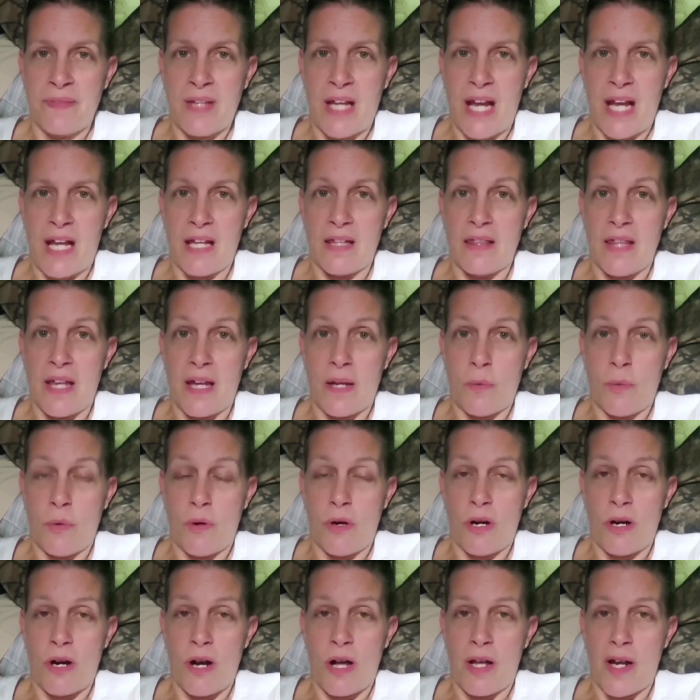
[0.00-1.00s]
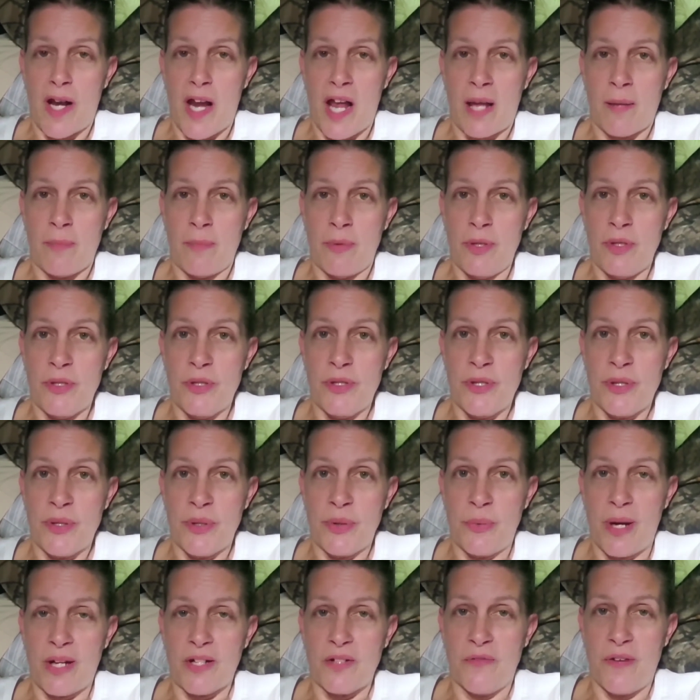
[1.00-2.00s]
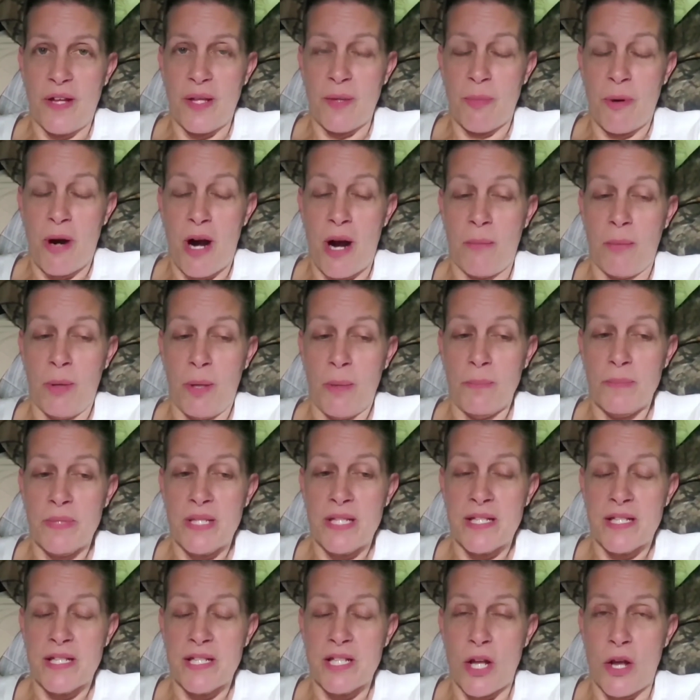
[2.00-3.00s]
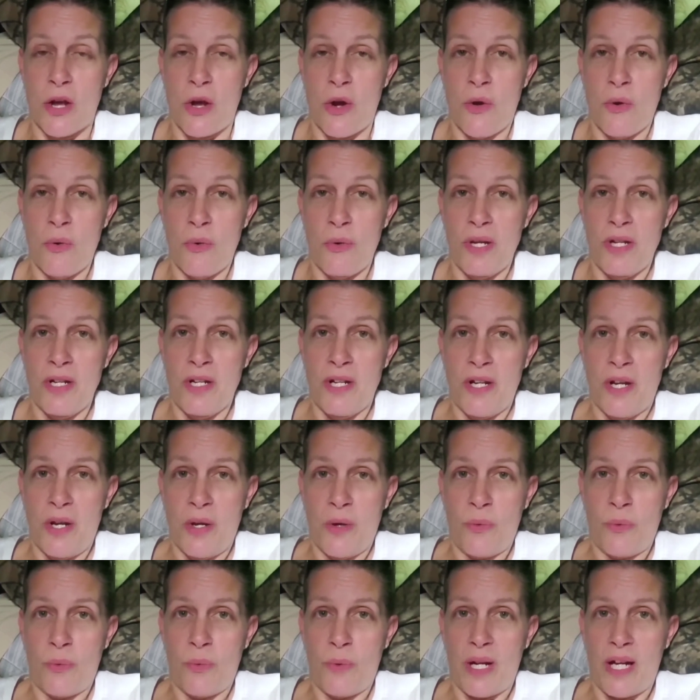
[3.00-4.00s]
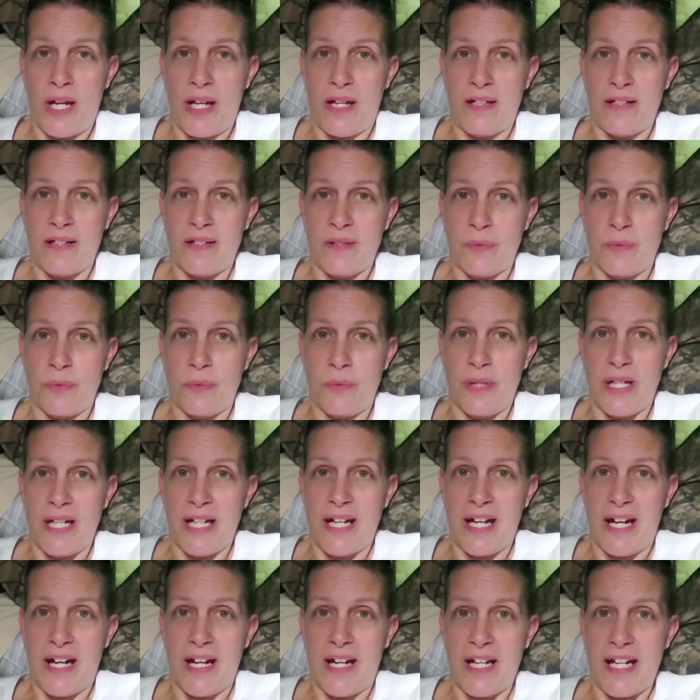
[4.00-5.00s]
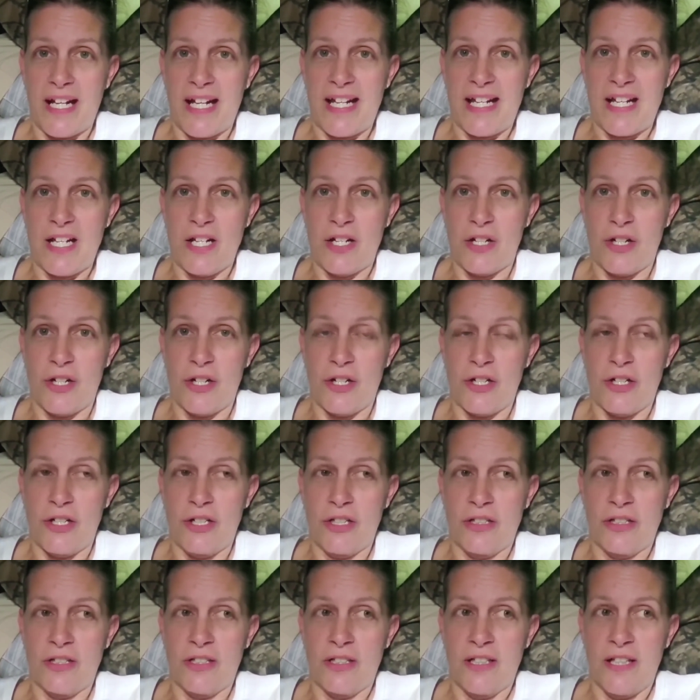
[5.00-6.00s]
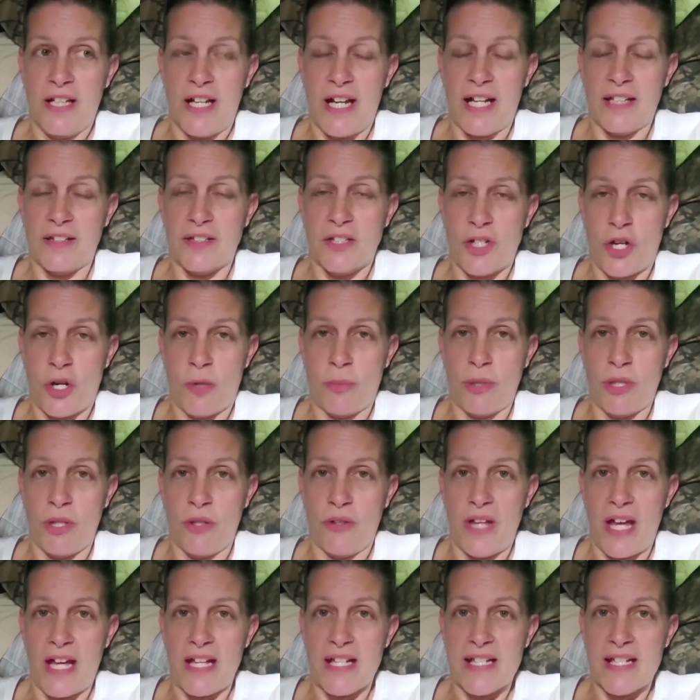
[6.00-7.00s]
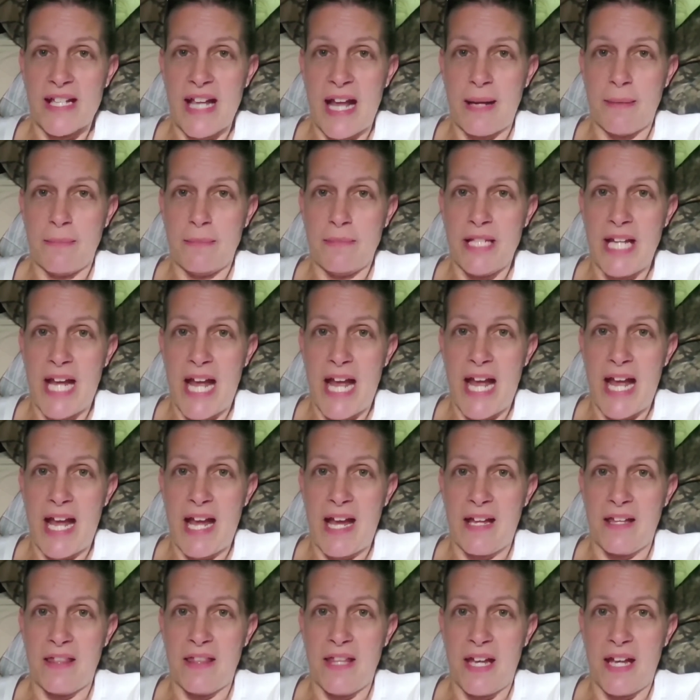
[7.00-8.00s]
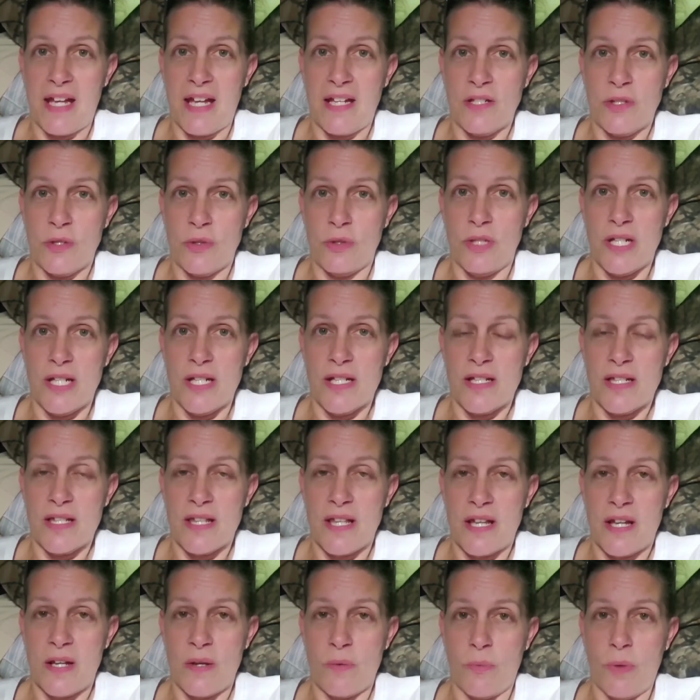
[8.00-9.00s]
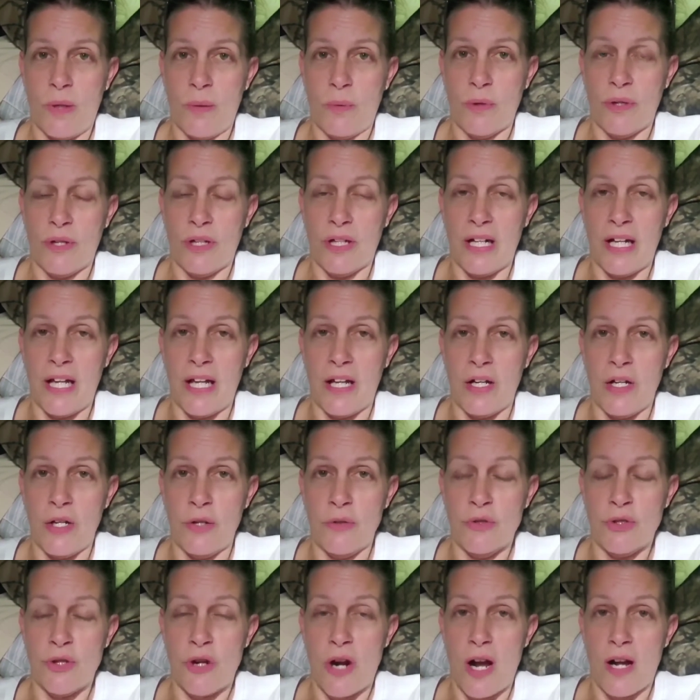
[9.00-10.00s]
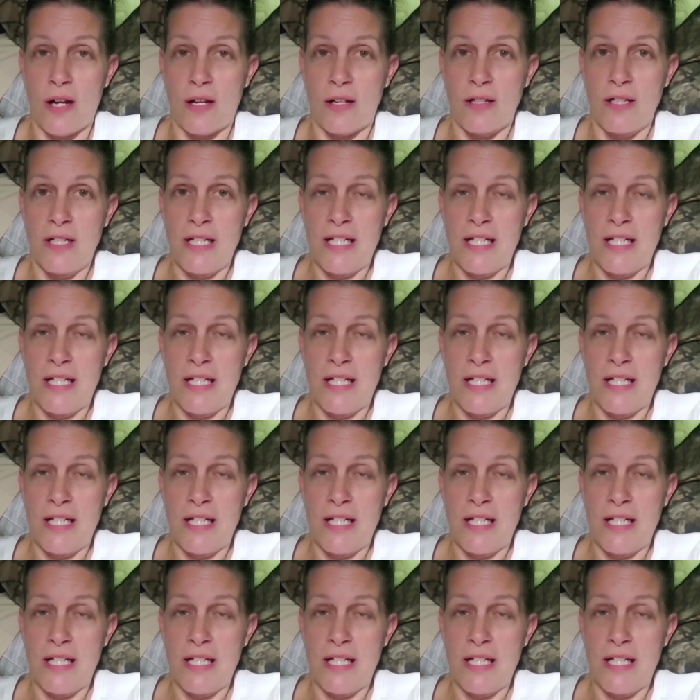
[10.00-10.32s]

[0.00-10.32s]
and they were unable to rectify the problem. So when we got here at the terminal that same day, they told us that we were going to get a new truck.